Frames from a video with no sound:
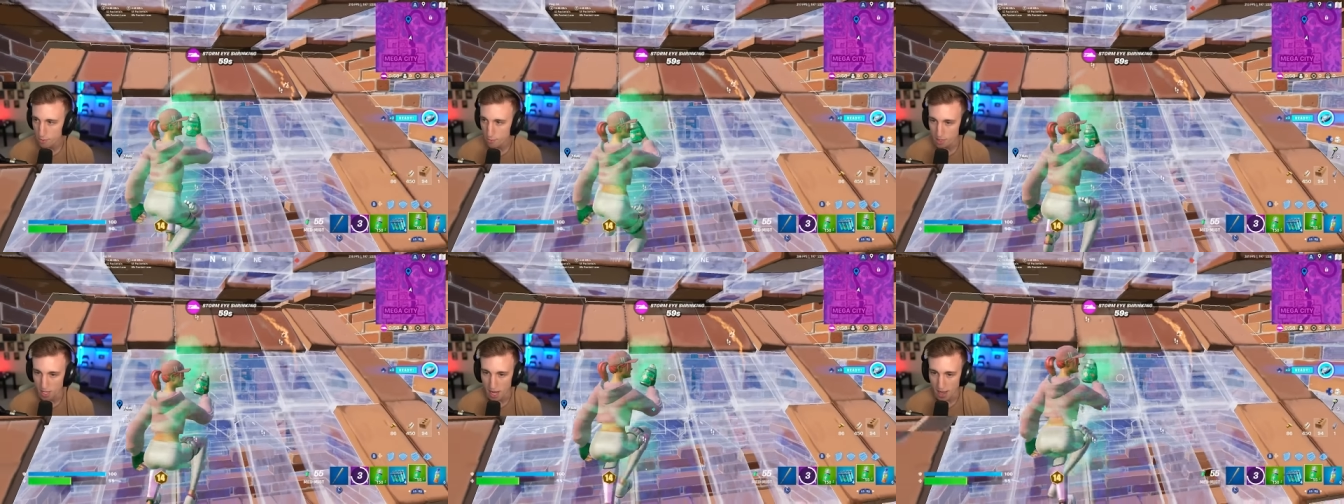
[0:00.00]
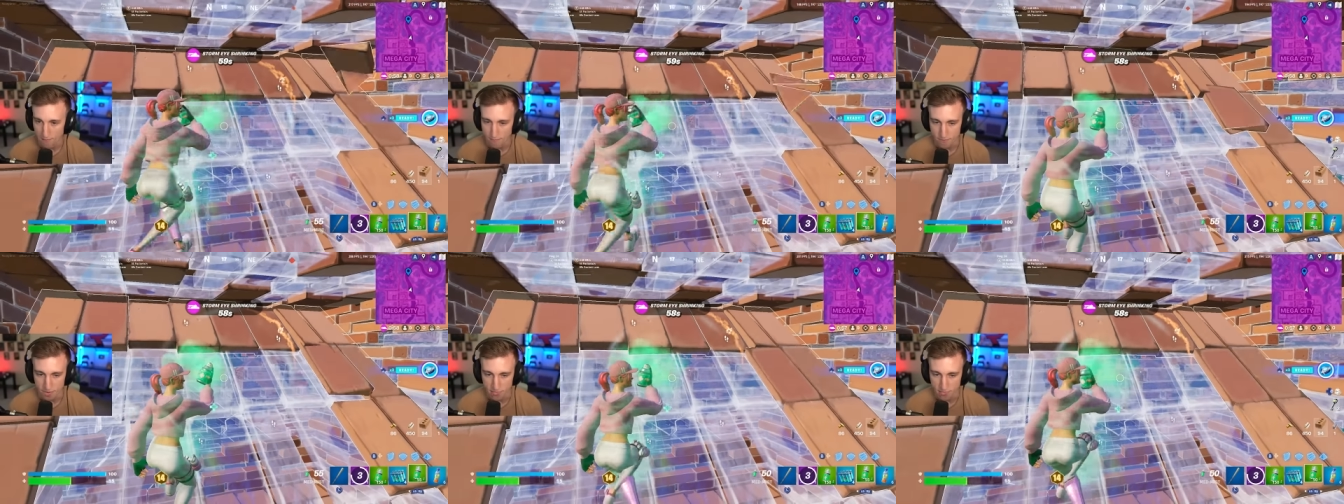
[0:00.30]
We
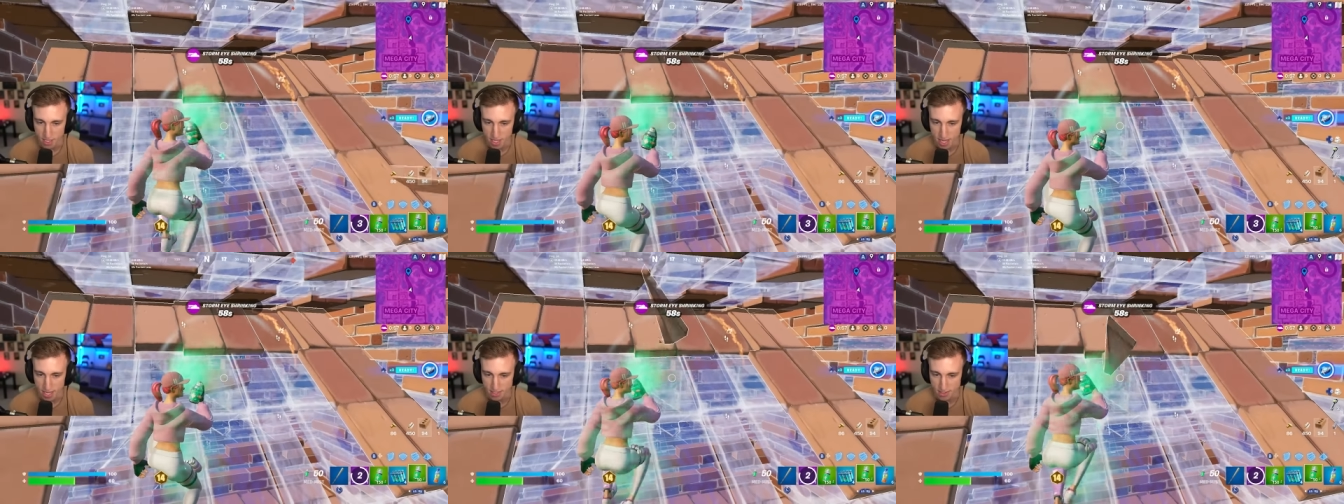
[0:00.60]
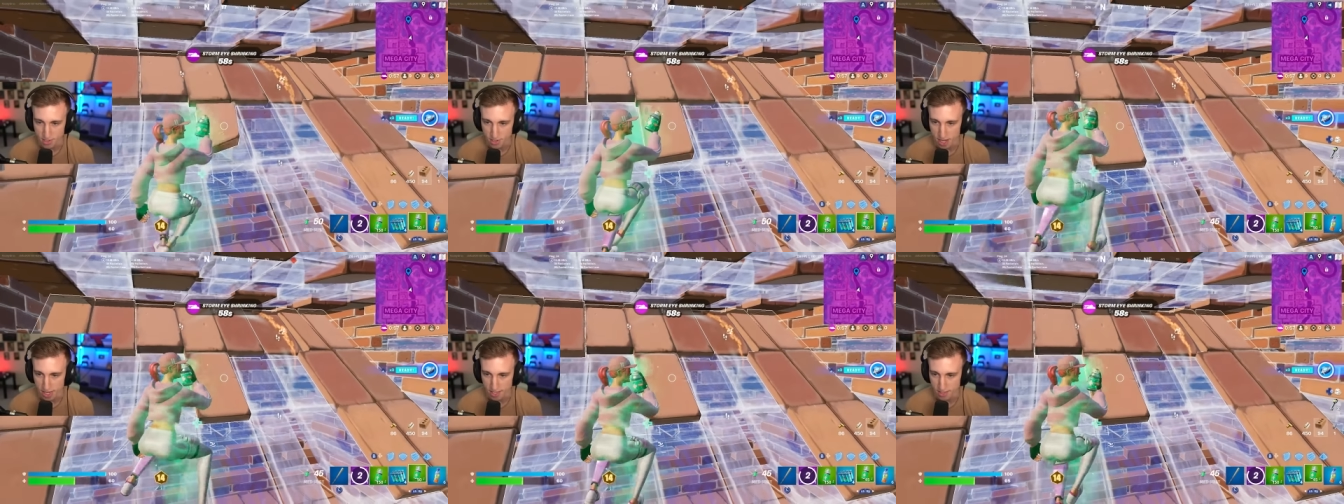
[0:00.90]
got
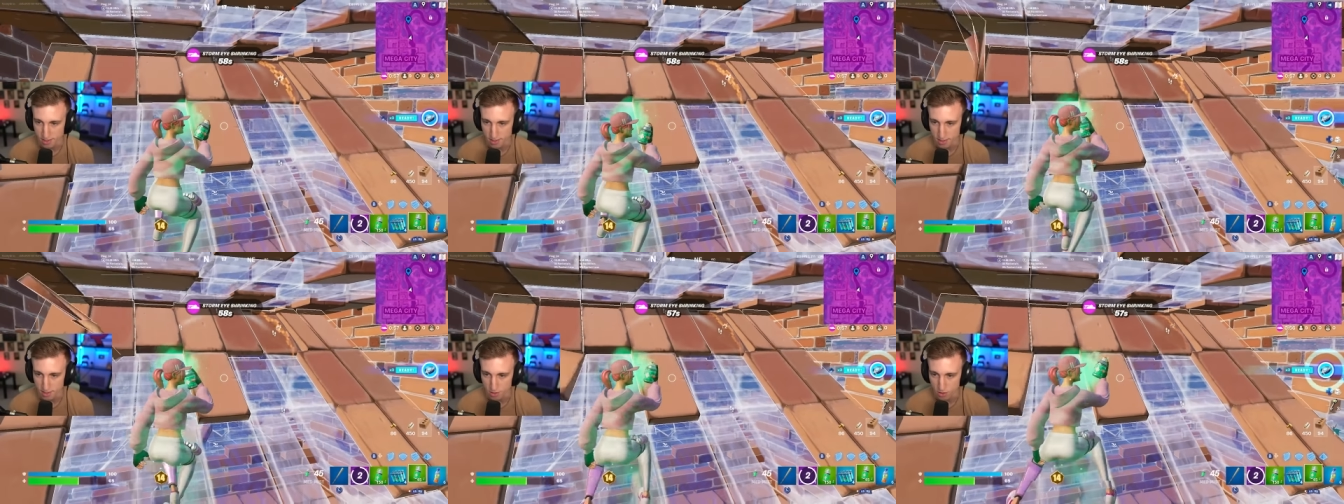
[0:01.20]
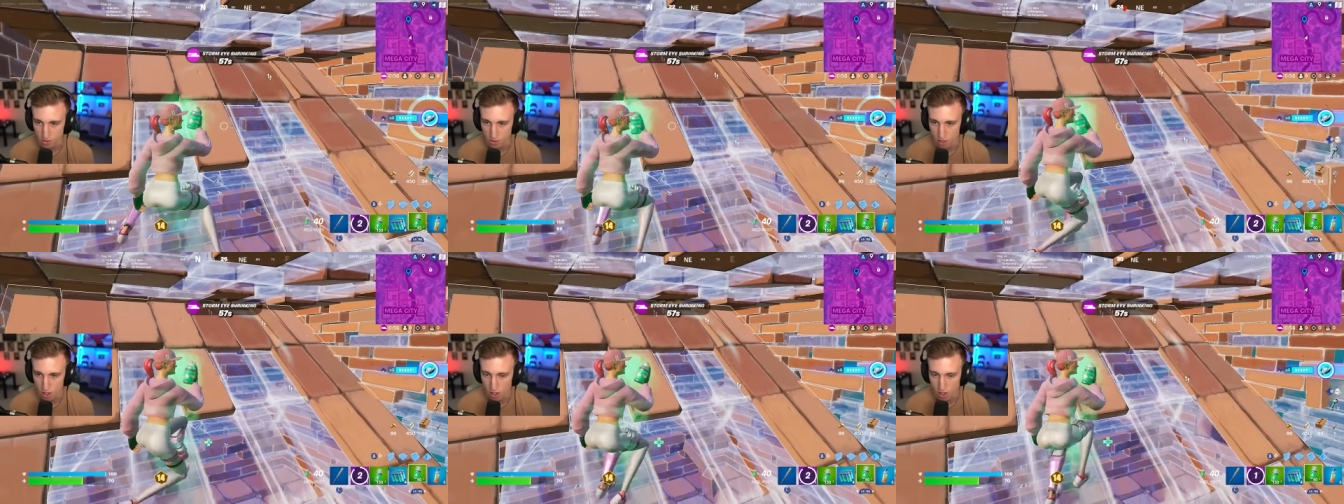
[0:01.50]
58 seconds
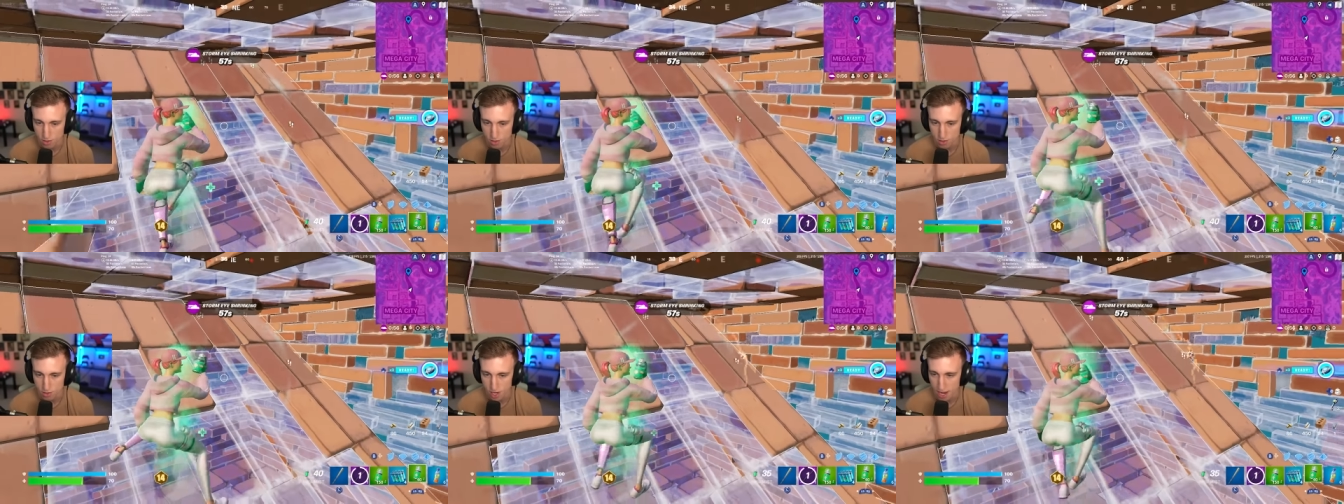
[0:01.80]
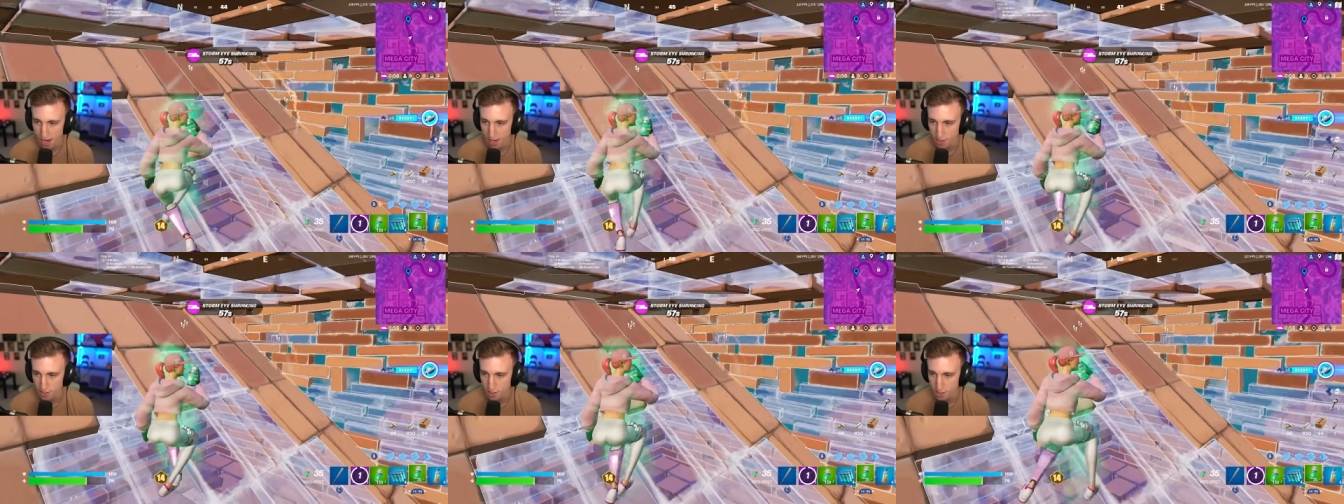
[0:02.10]
till close.
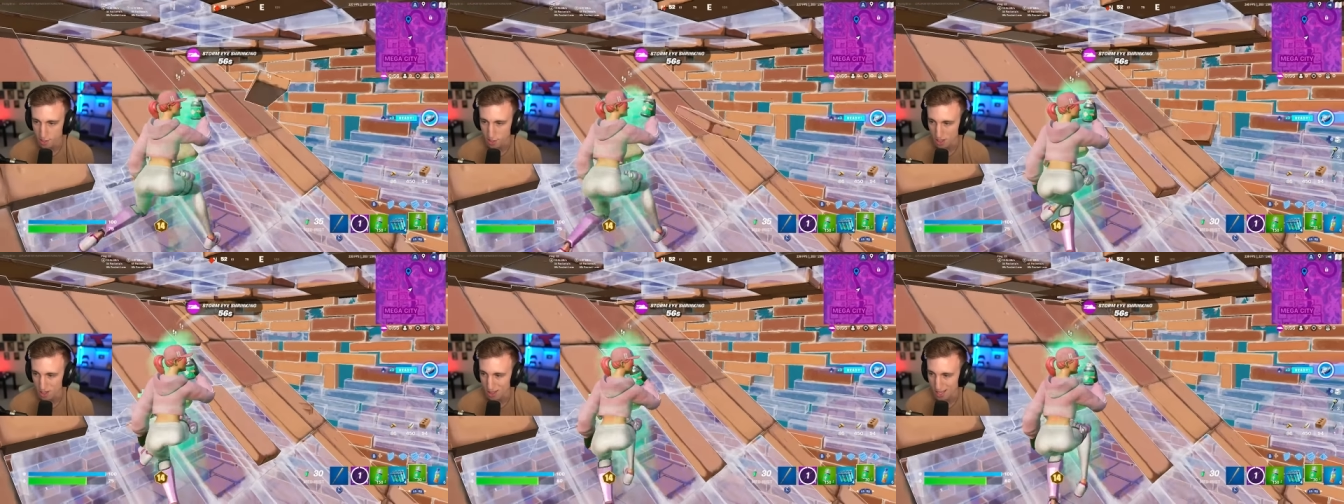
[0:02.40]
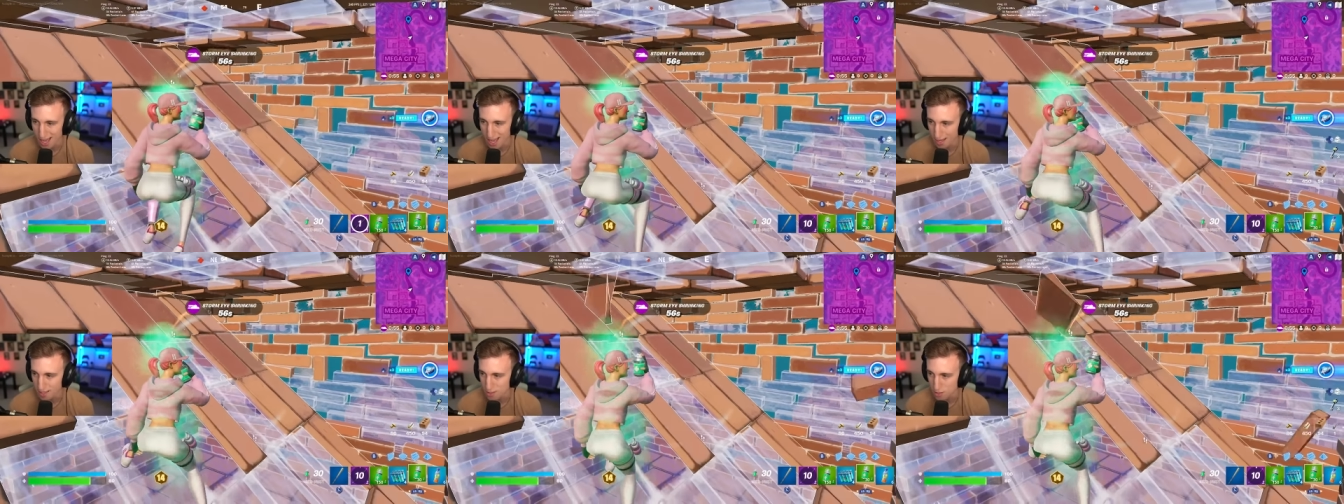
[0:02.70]
I already took a
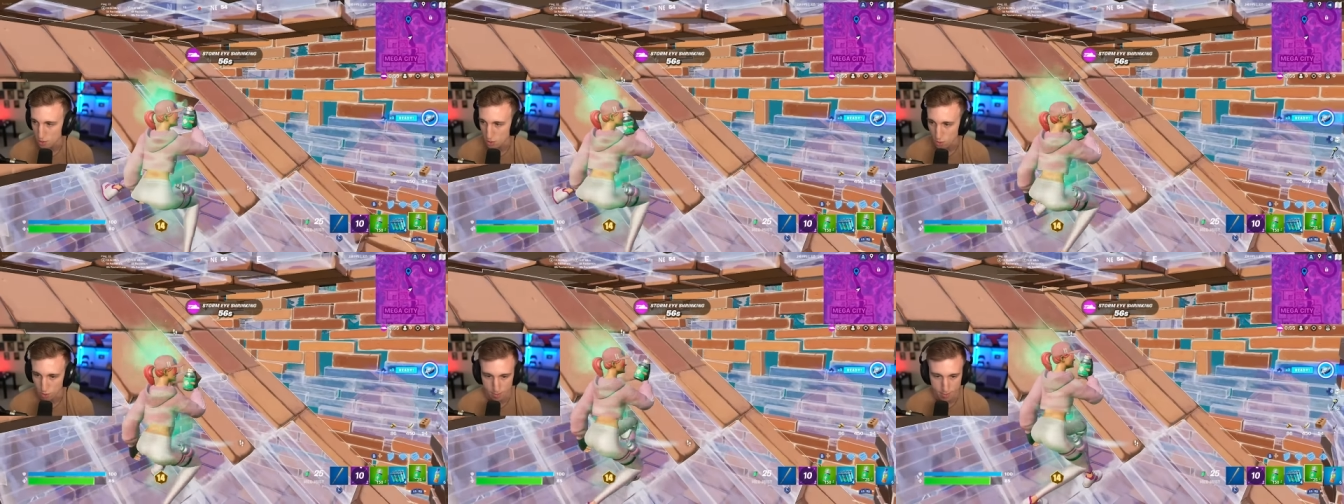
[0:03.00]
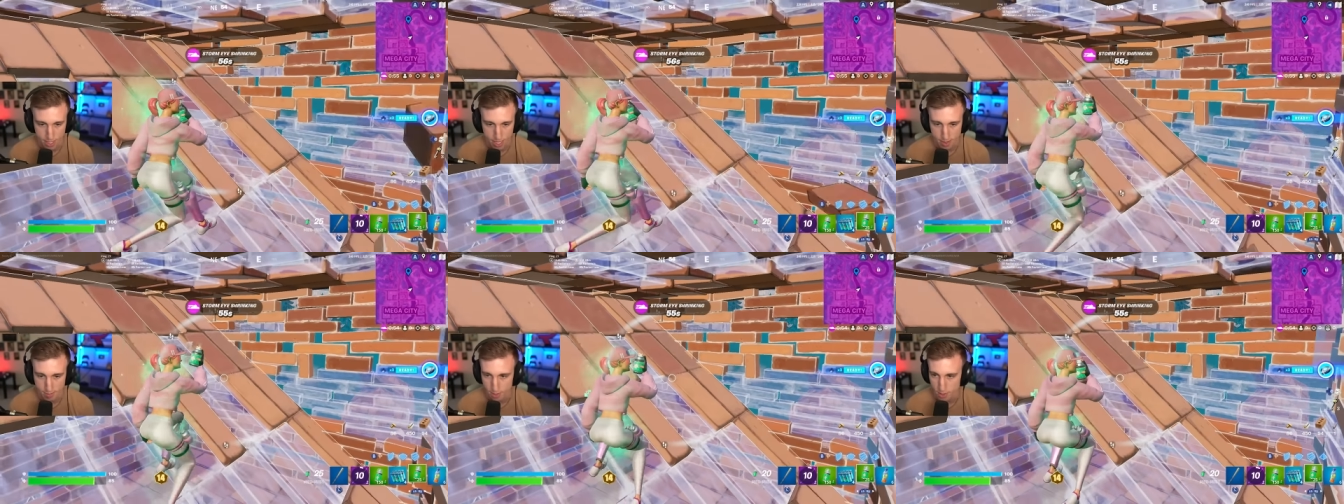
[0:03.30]
lot of
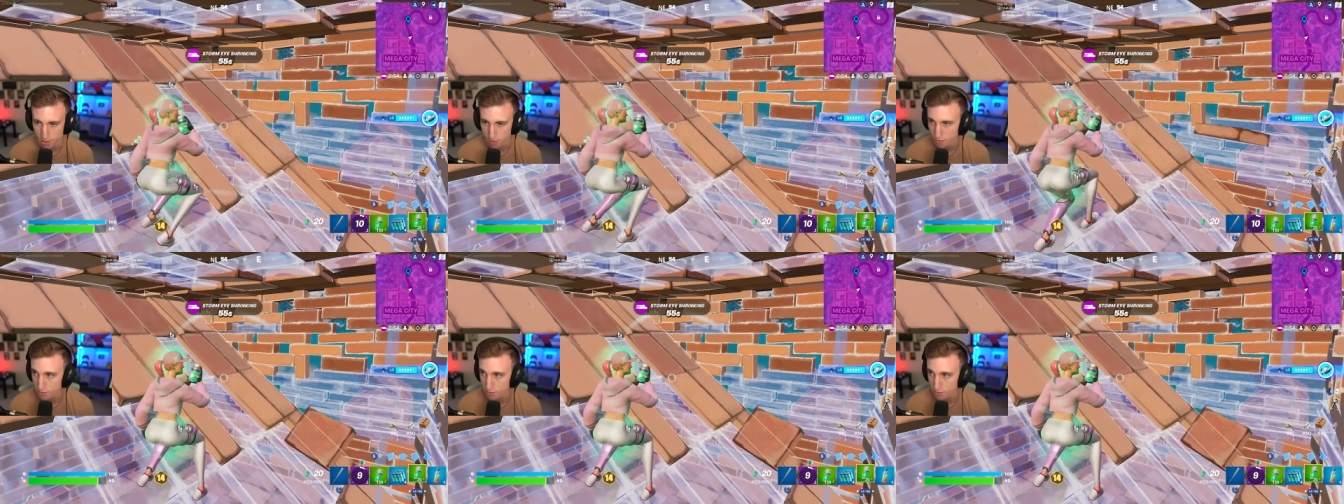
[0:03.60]
storm damage,